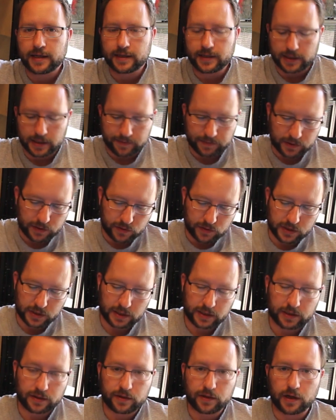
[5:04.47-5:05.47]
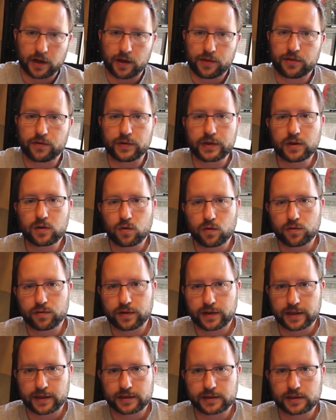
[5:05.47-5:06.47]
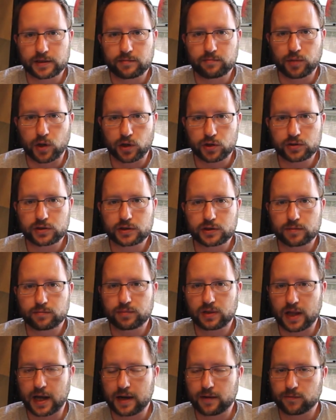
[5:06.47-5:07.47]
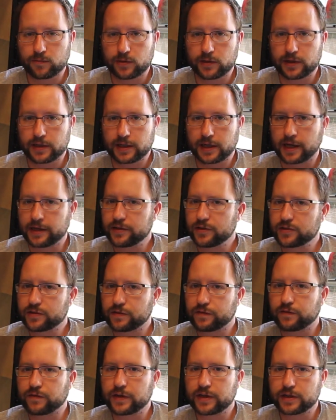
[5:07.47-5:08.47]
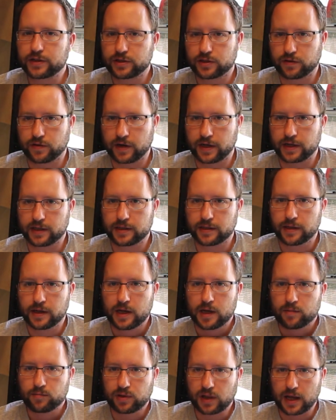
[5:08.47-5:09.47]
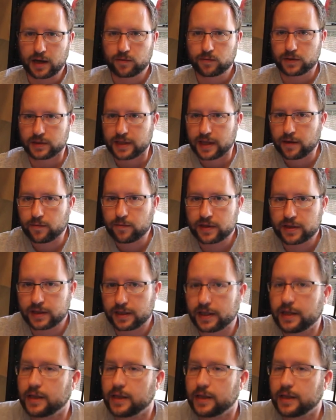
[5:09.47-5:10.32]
ended up using 3/4 inch birch plywood, and I used a finished grade plywood. That way the